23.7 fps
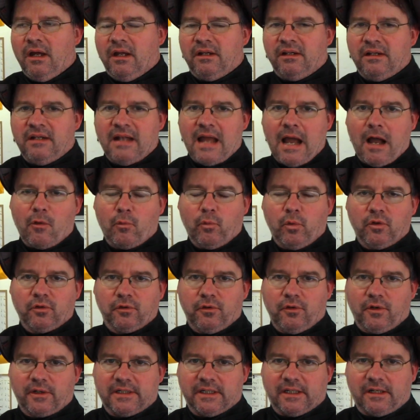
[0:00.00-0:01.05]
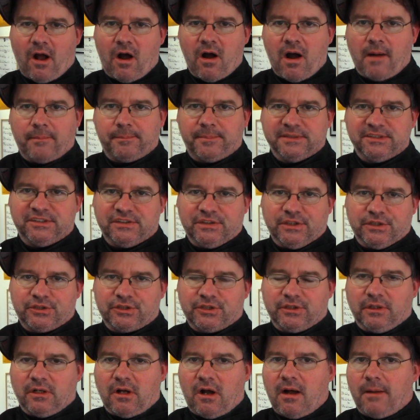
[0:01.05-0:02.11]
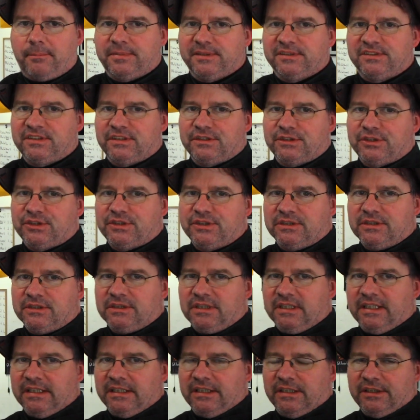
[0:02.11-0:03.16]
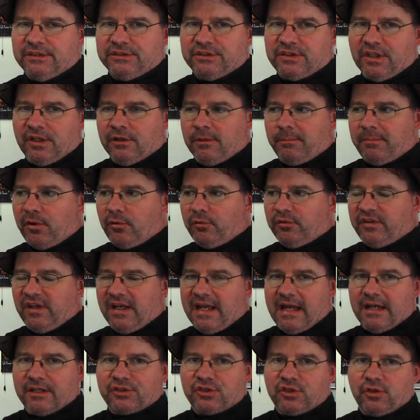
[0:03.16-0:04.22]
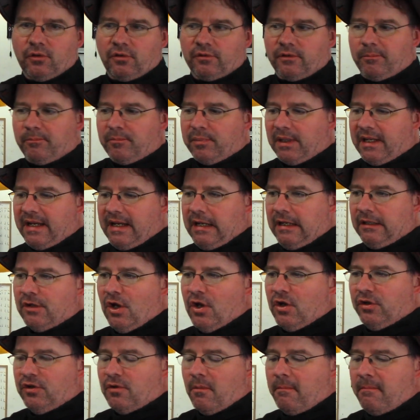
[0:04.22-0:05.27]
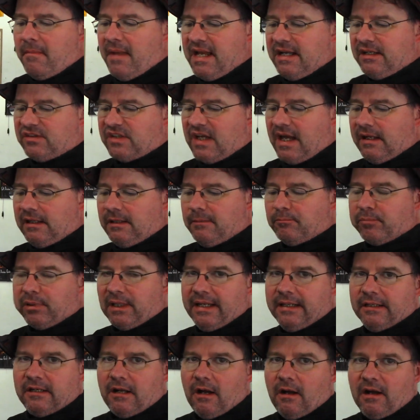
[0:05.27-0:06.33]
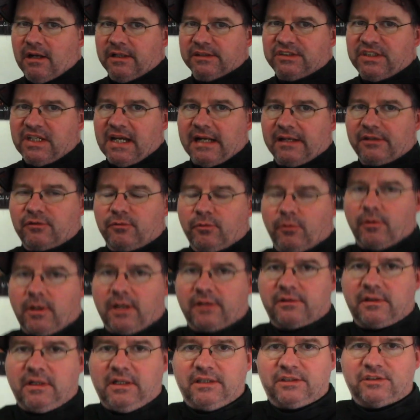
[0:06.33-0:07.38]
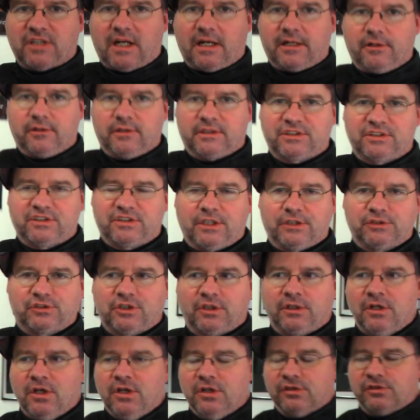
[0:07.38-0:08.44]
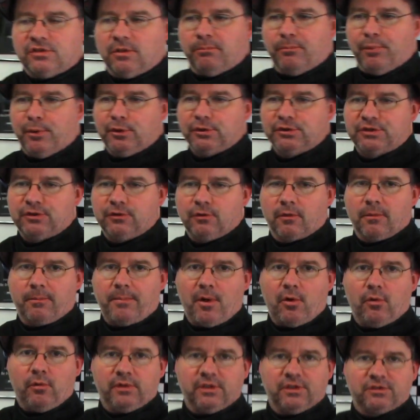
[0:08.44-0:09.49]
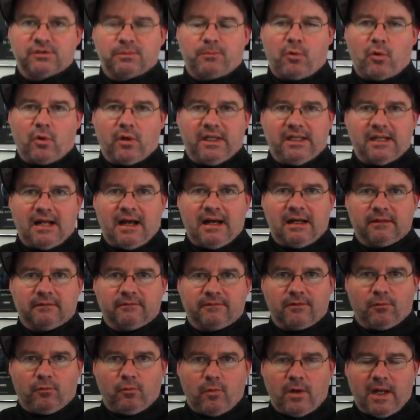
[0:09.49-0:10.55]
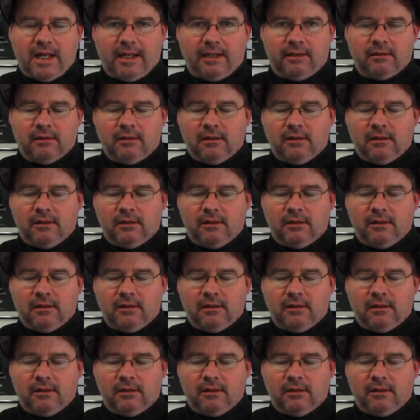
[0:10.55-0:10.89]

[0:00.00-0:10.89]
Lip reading: Now we'll look at opposition. Opposition is an opposing action on the blade. You're maintaining blade contact throughout the entire extension to push your opponent's point out of the way.